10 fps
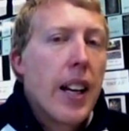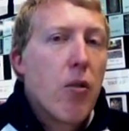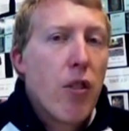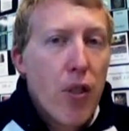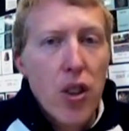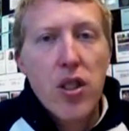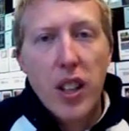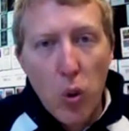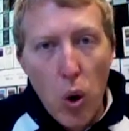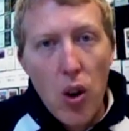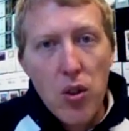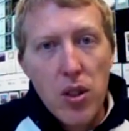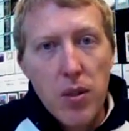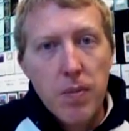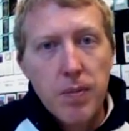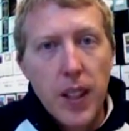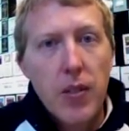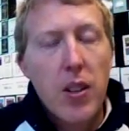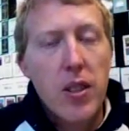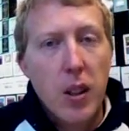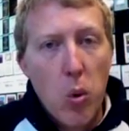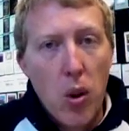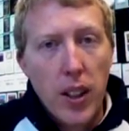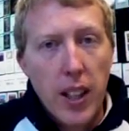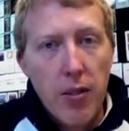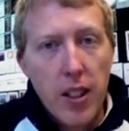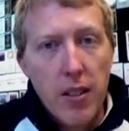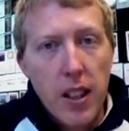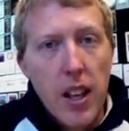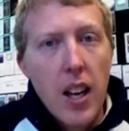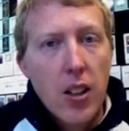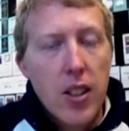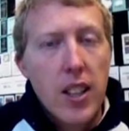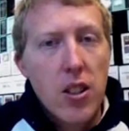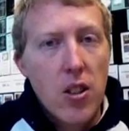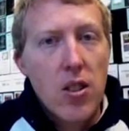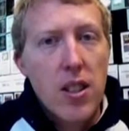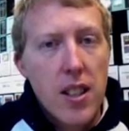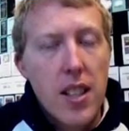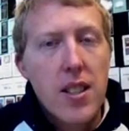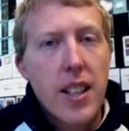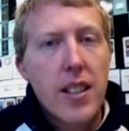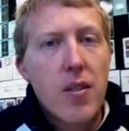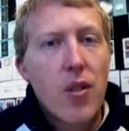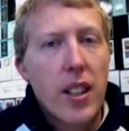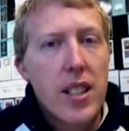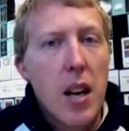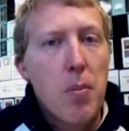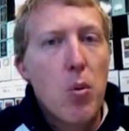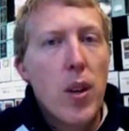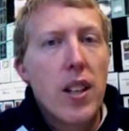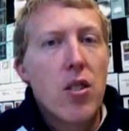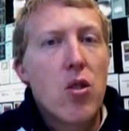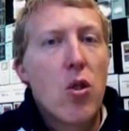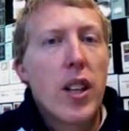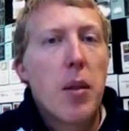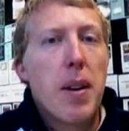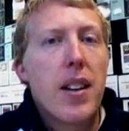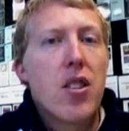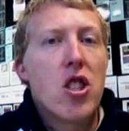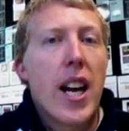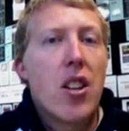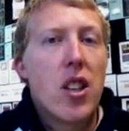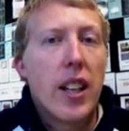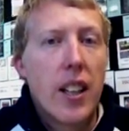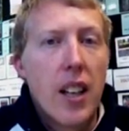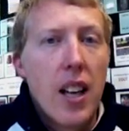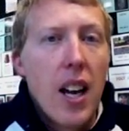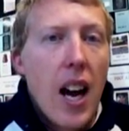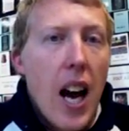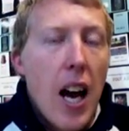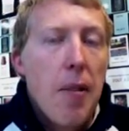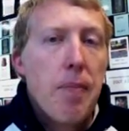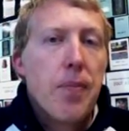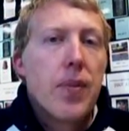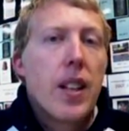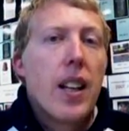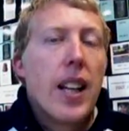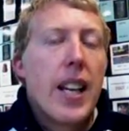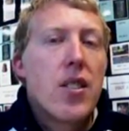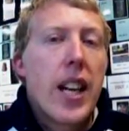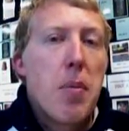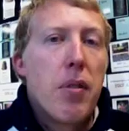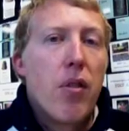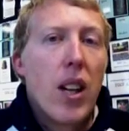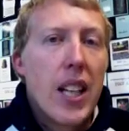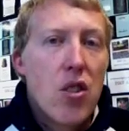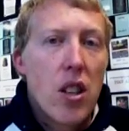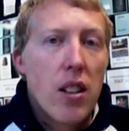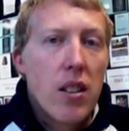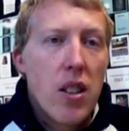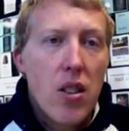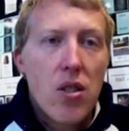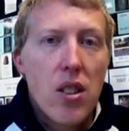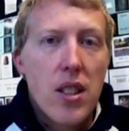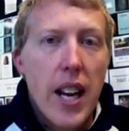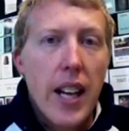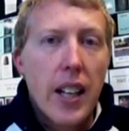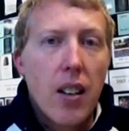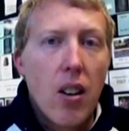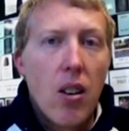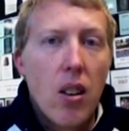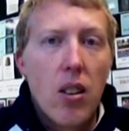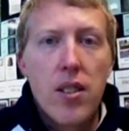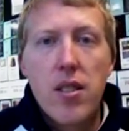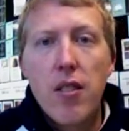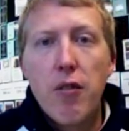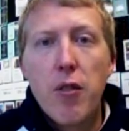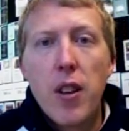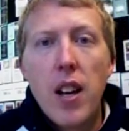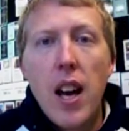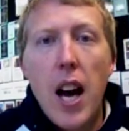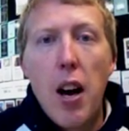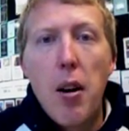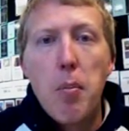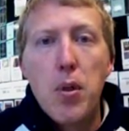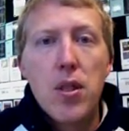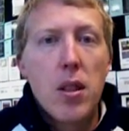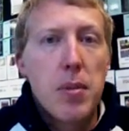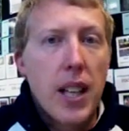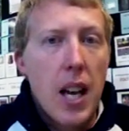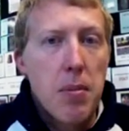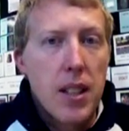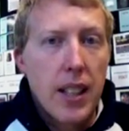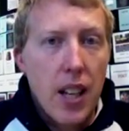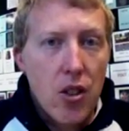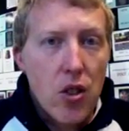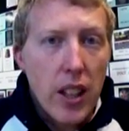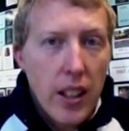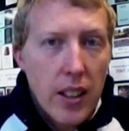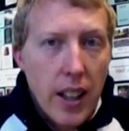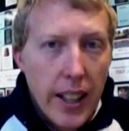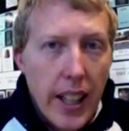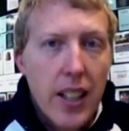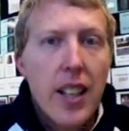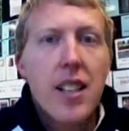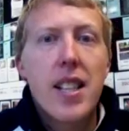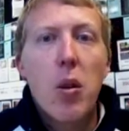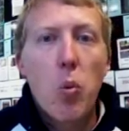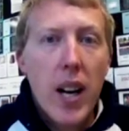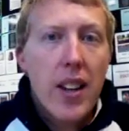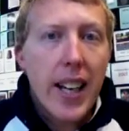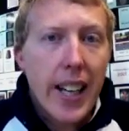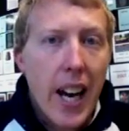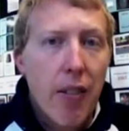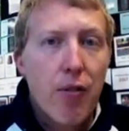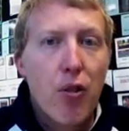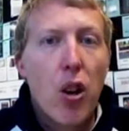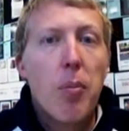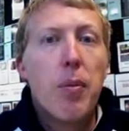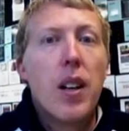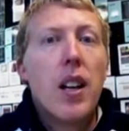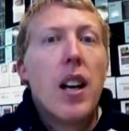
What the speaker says: refer to the quote. If there is a quote given, you need to use statistics. For example, when you're talking about the changing landscape of religion, don't just say, oh, lots of Muslims came to the country. Okay, you need to say where they came from